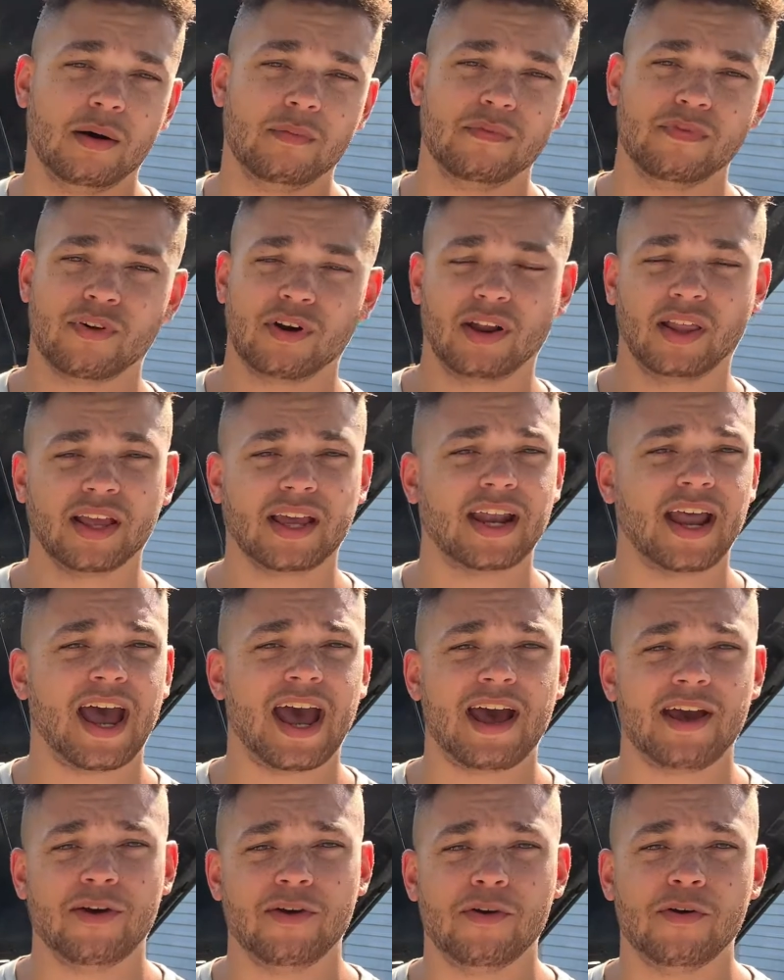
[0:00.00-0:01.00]
for like an
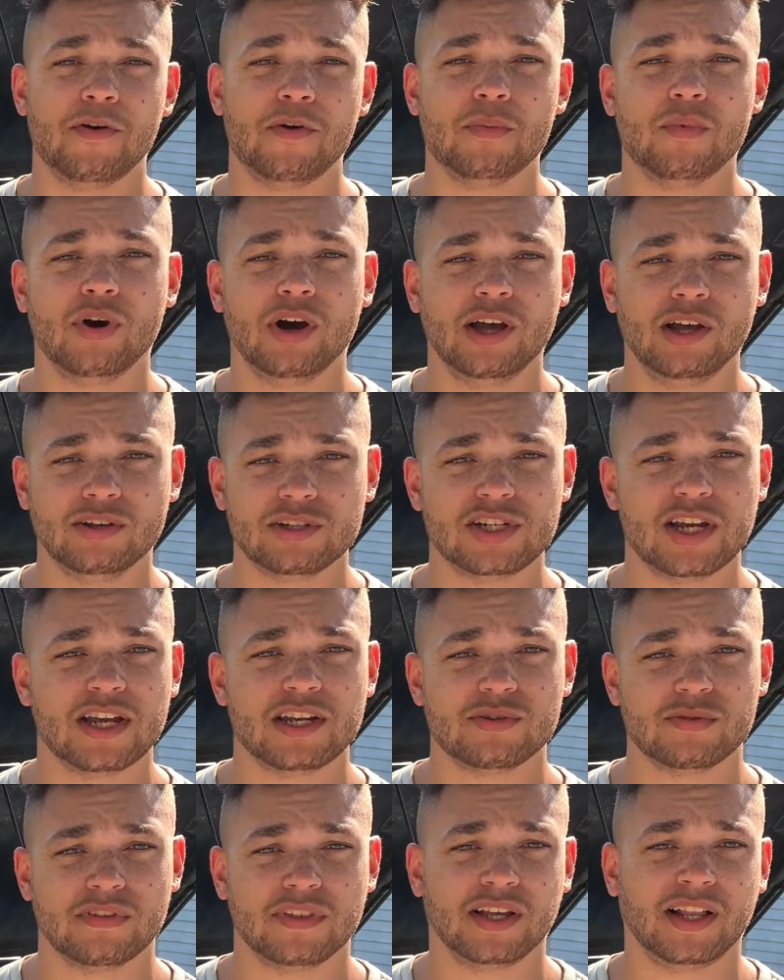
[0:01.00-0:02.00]
at-home oil
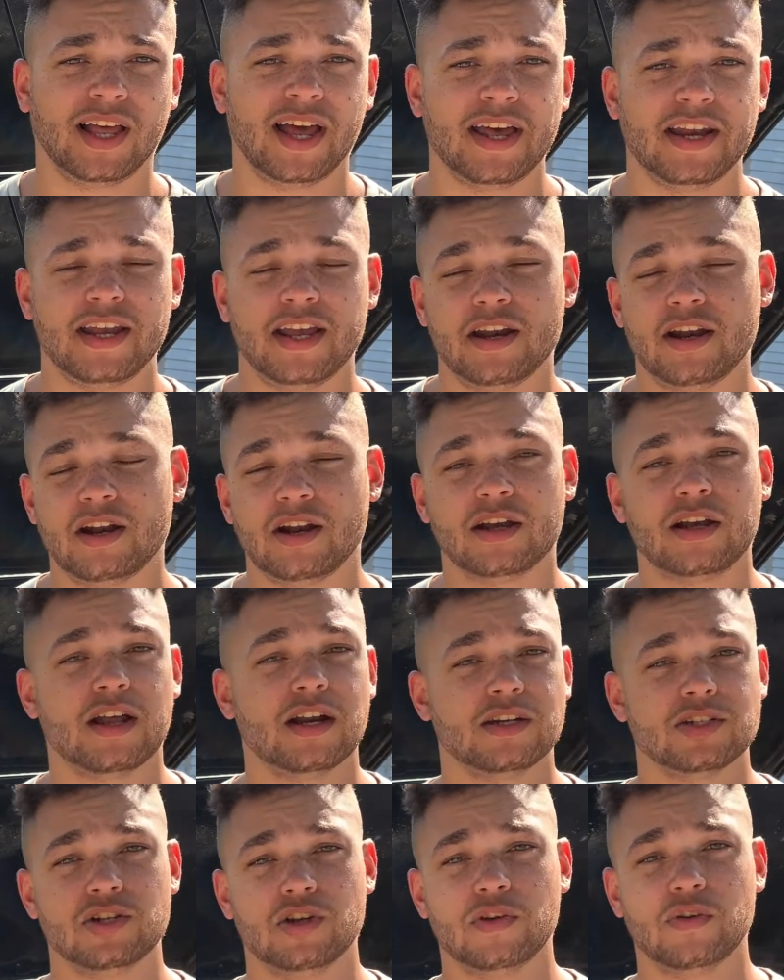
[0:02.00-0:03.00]
change with the Gladiator,
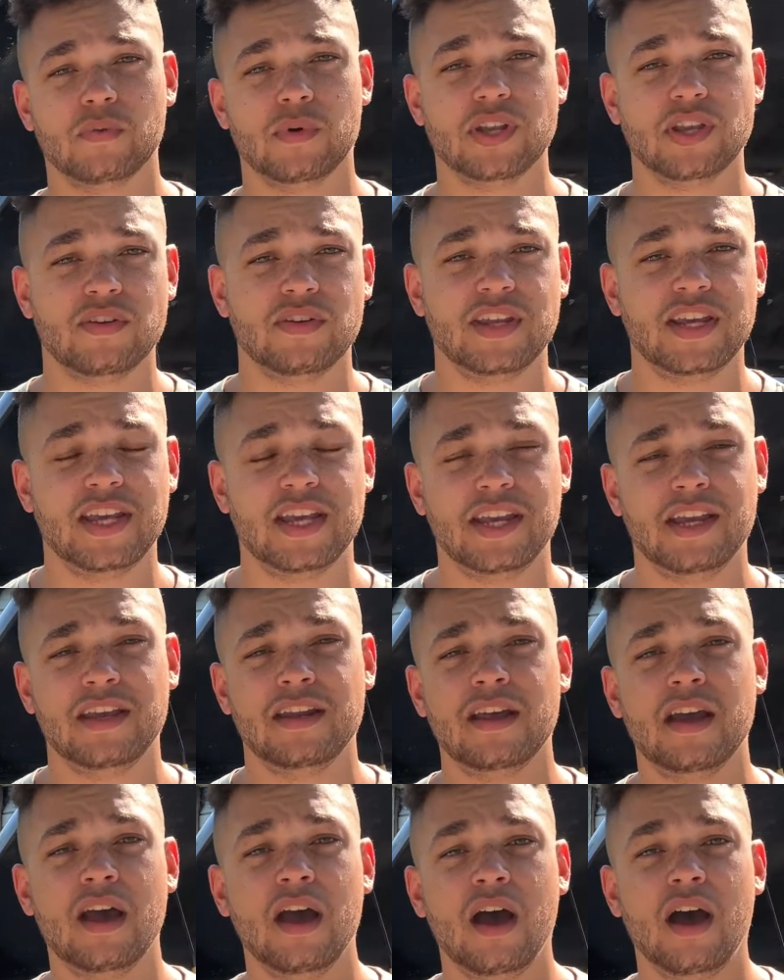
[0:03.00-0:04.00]
kind of show you what you need.